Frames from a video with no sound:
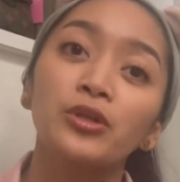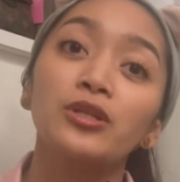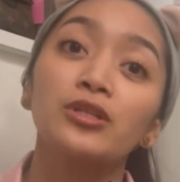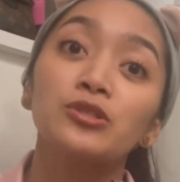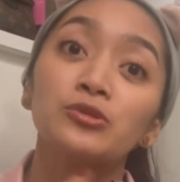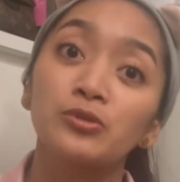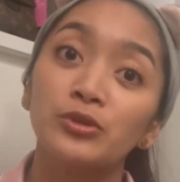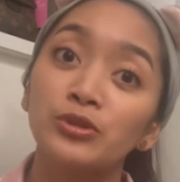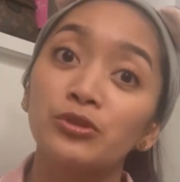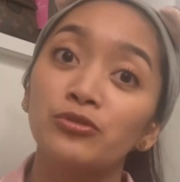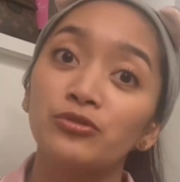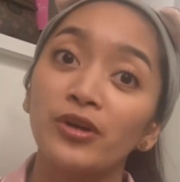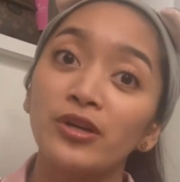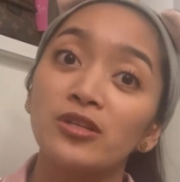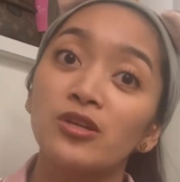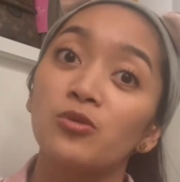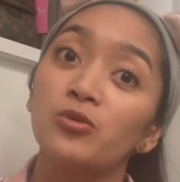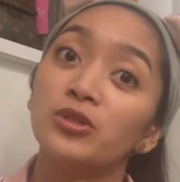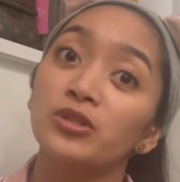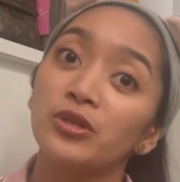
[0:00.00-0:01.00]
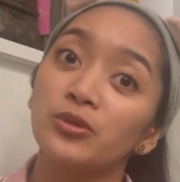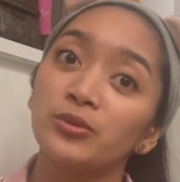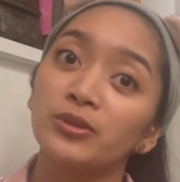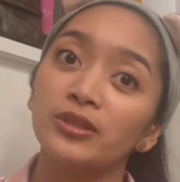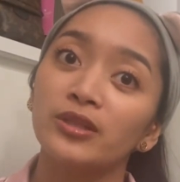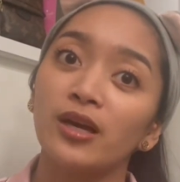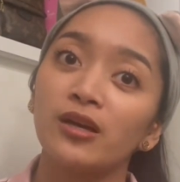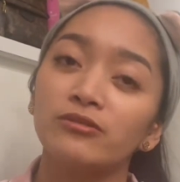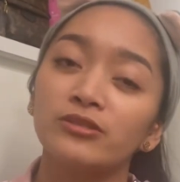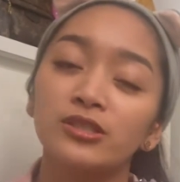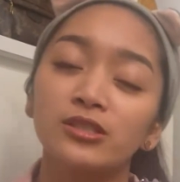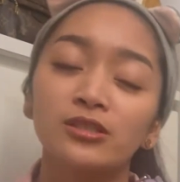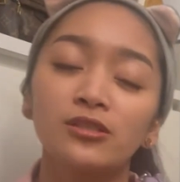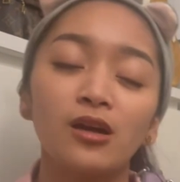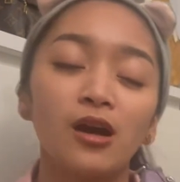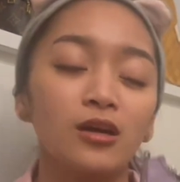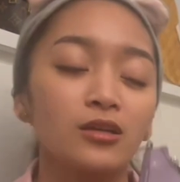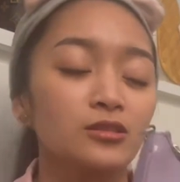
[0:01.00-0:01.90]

that's when you find out what they really have in stock.